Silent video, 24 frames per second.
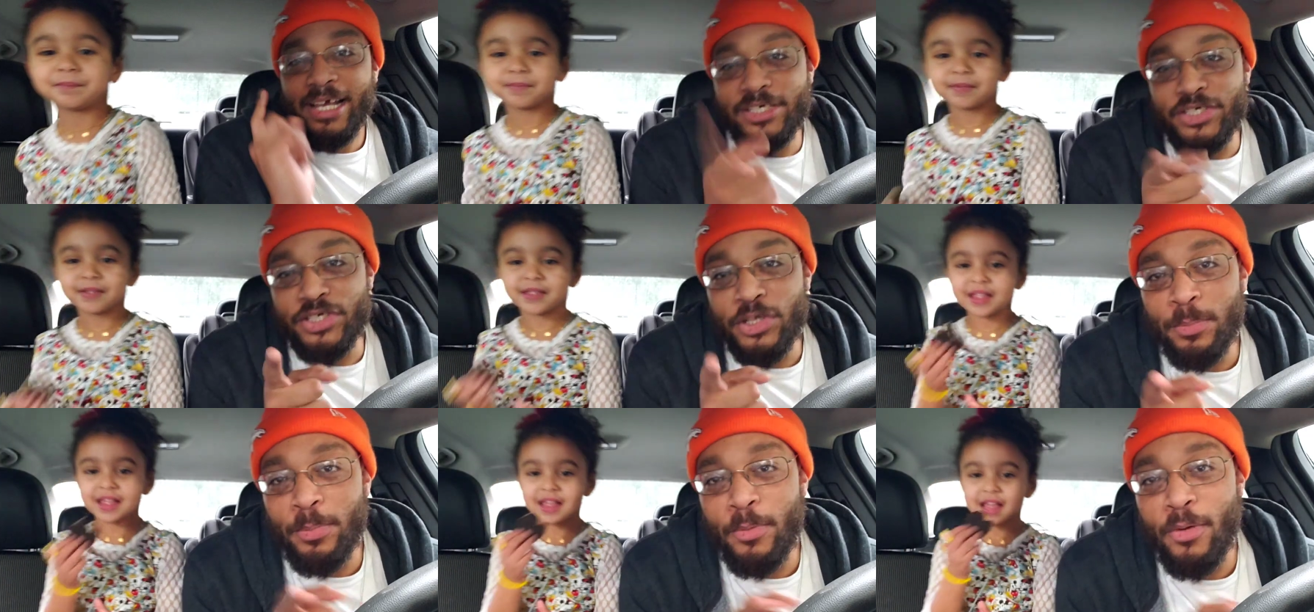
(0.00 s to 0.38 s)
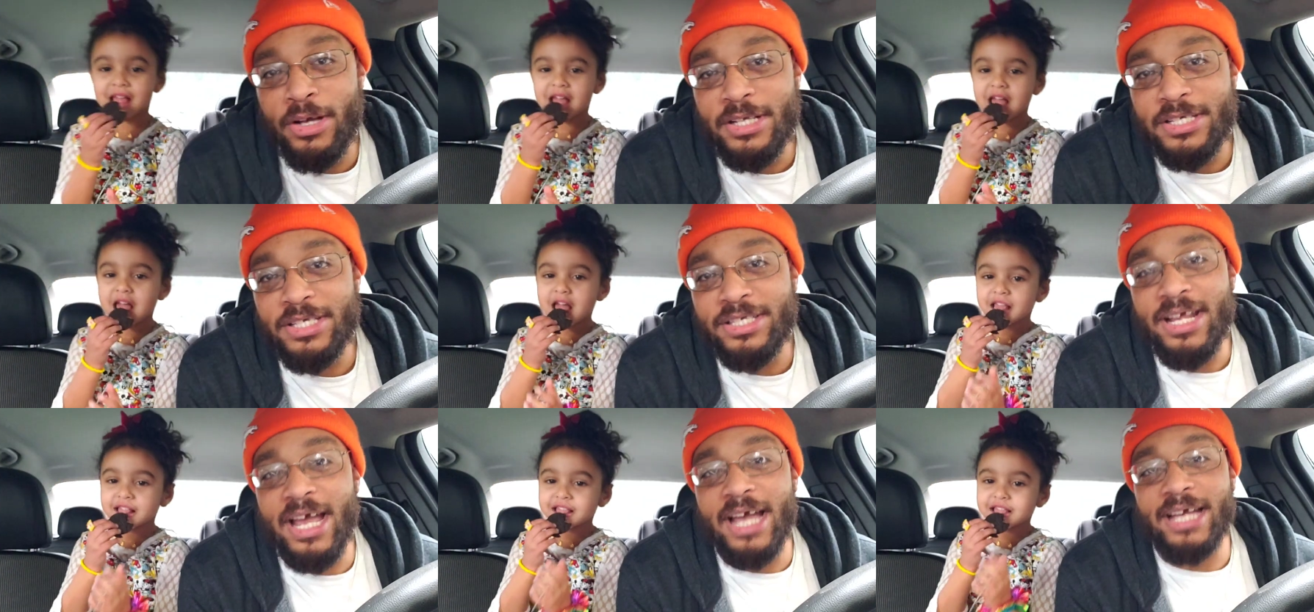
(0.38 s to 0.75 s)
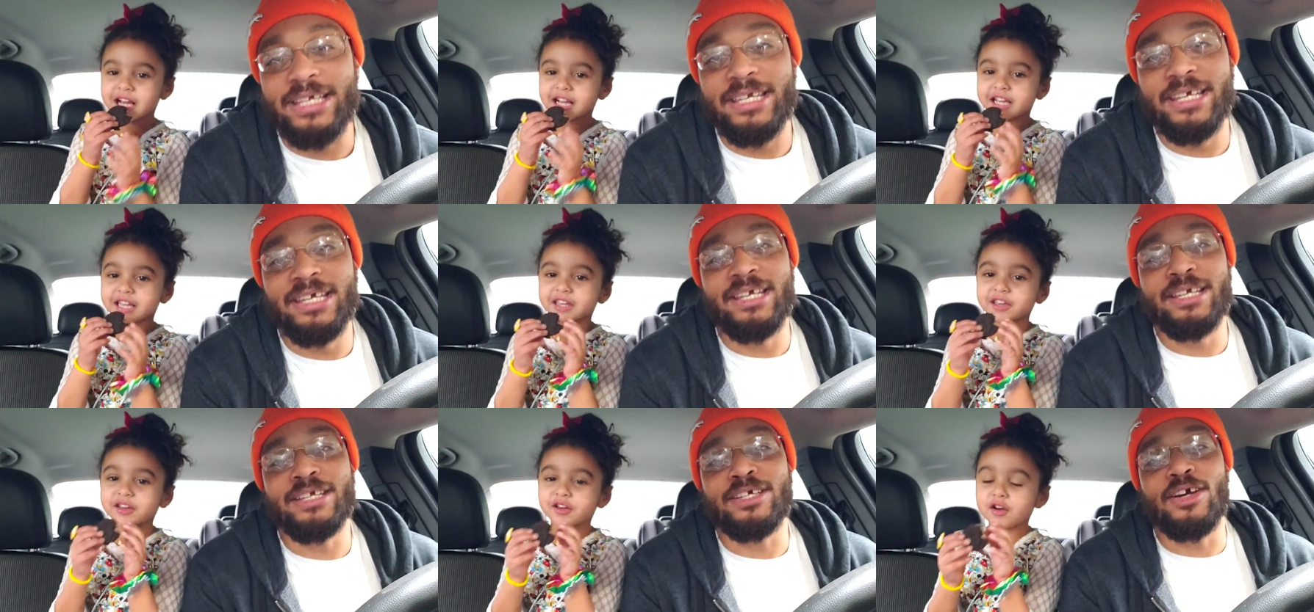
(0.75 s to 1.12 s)
Speaker 1: It's your boy
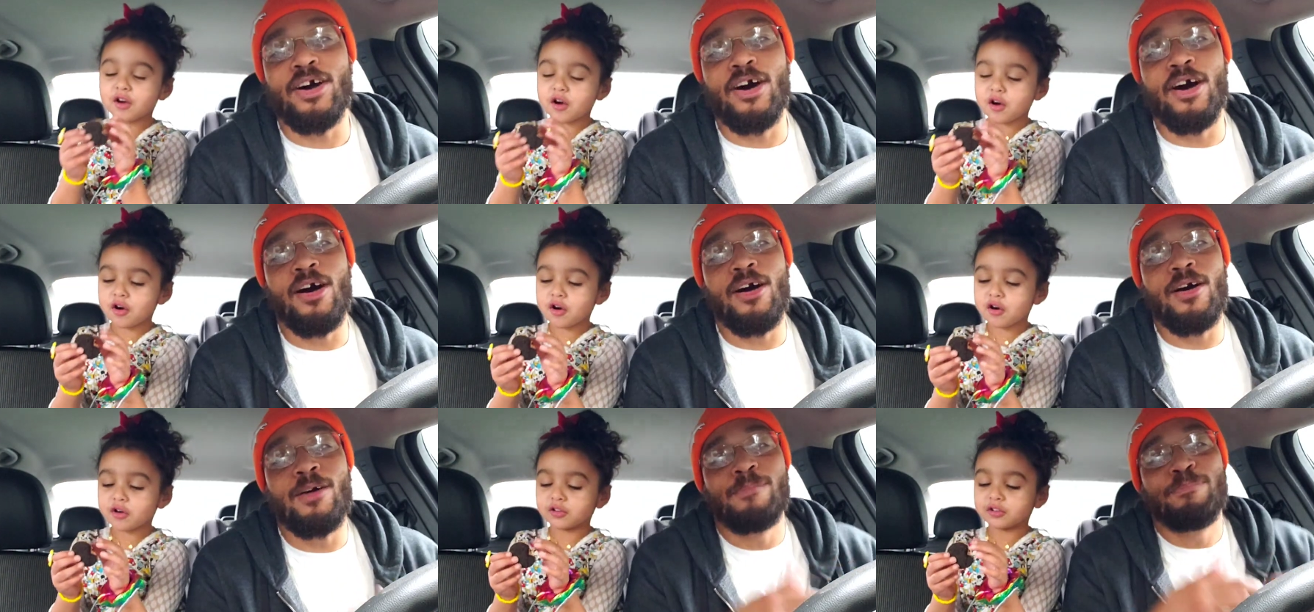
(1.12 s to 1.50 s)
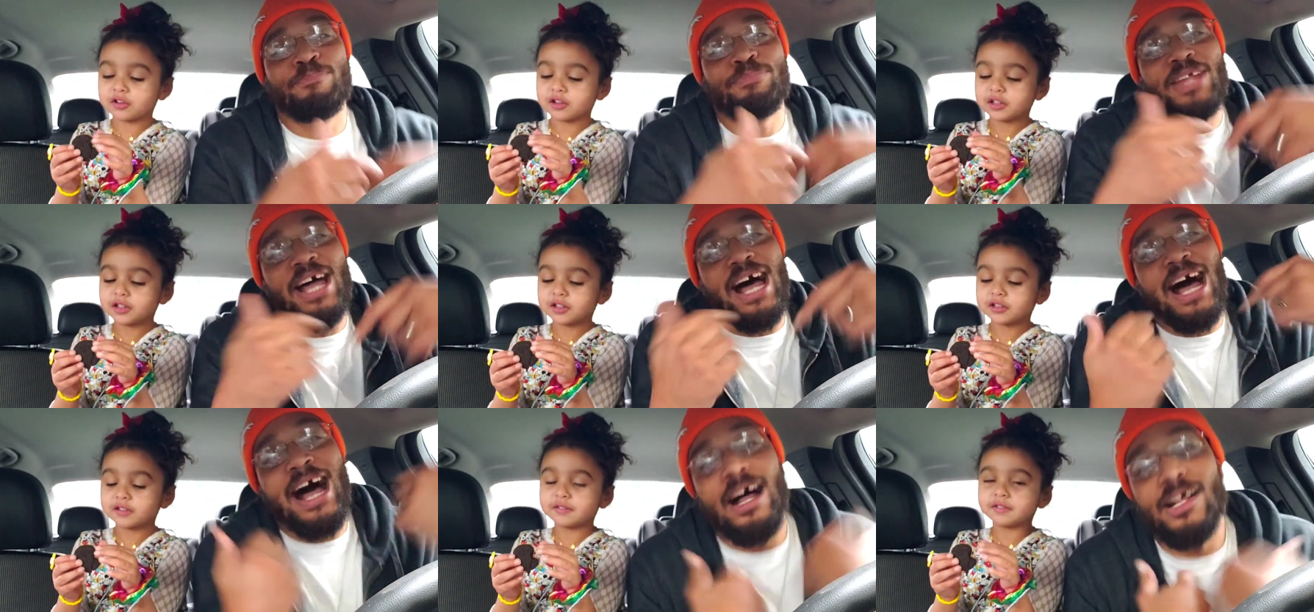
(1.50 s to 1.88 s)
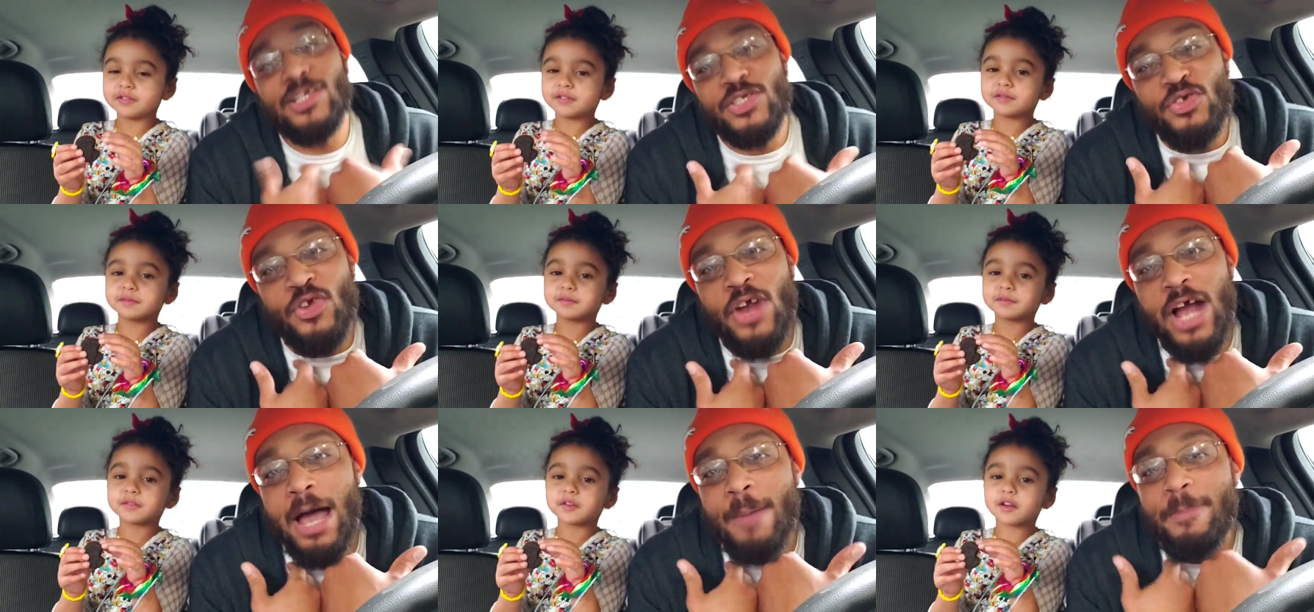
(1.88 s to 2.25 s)
Snack King Cole.
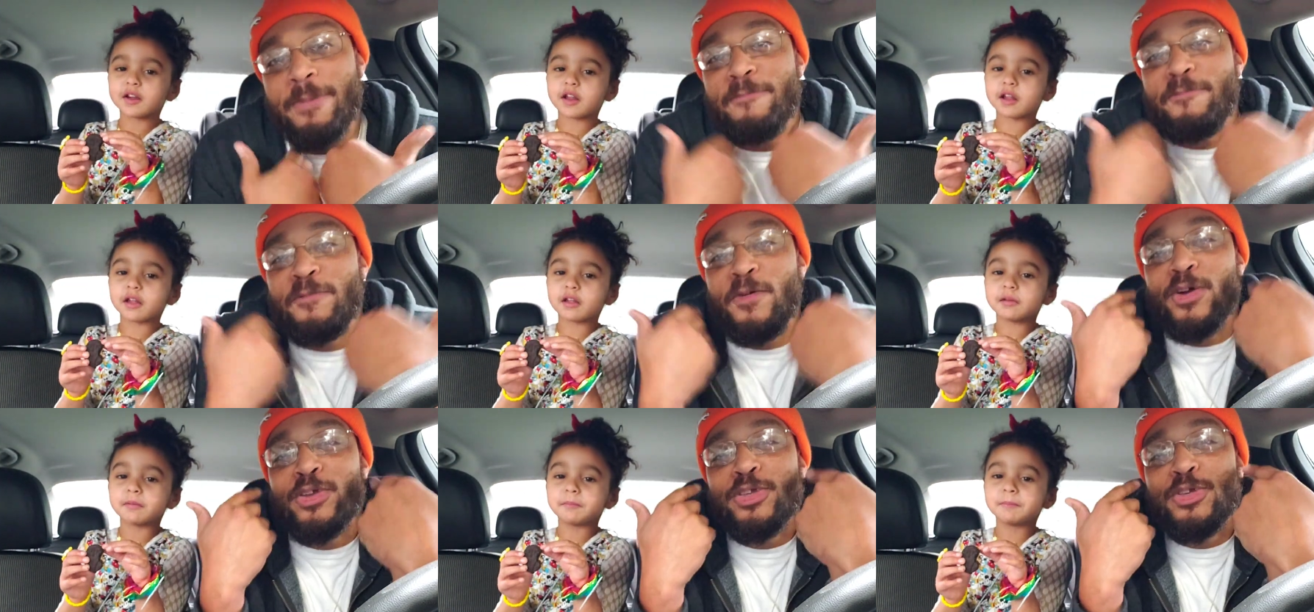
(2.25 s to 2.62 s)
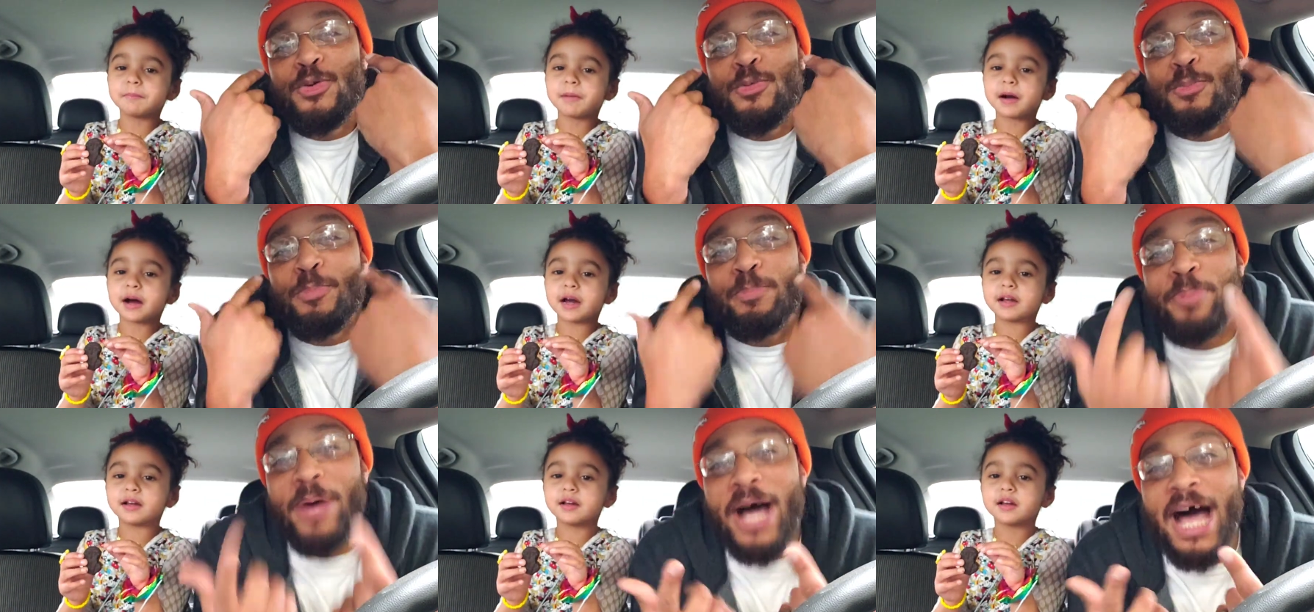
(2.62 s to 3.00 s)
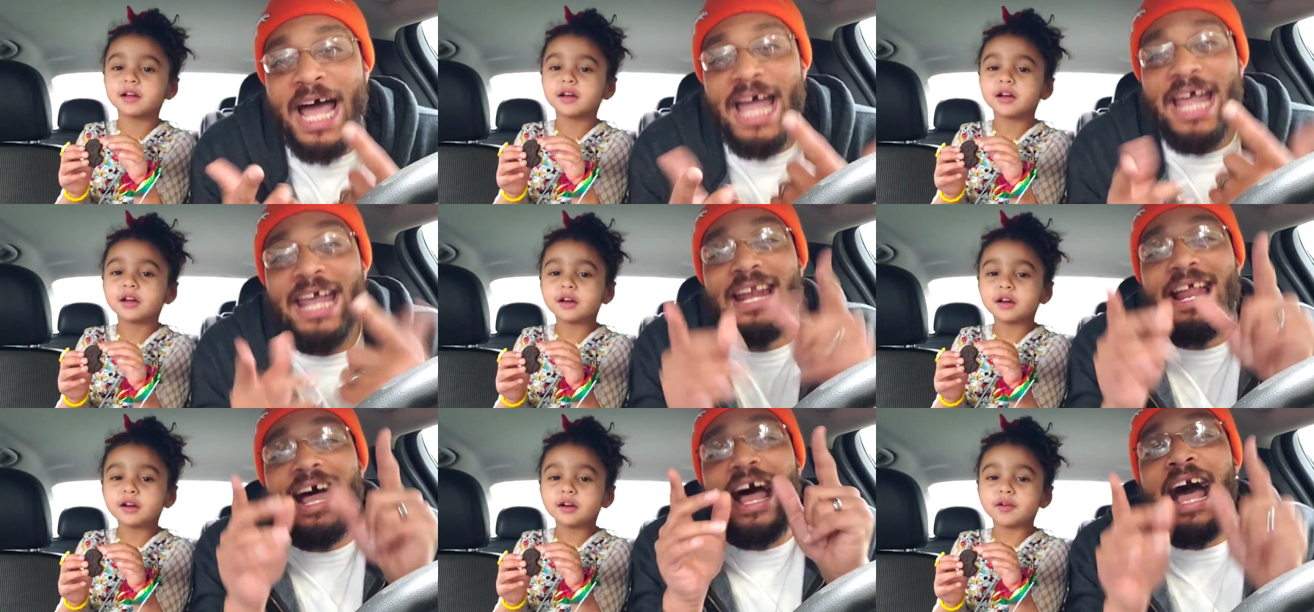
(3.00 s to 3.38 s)
I'll try before you
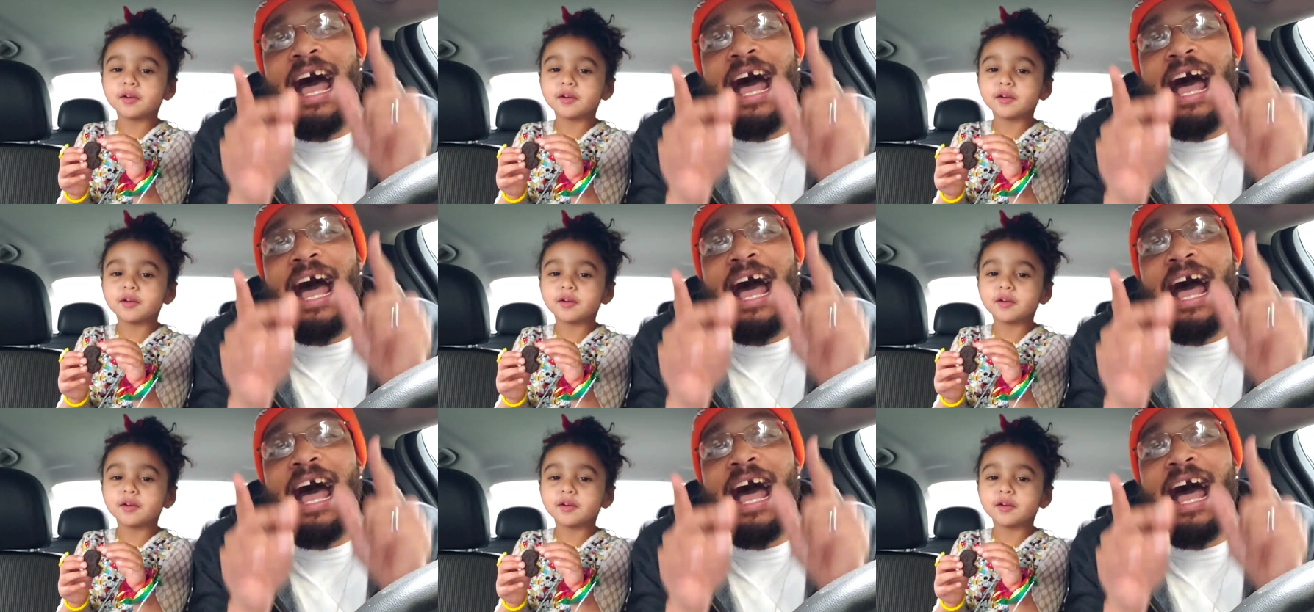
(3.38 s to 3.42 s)
buy it.